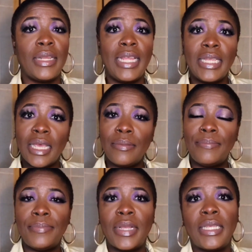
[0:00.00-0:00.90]
Later.
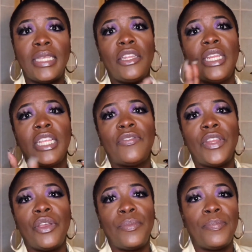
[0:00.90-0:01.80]
I'll see you in the next
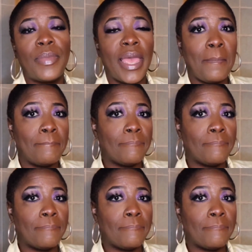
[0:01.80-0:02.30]
video. Bye.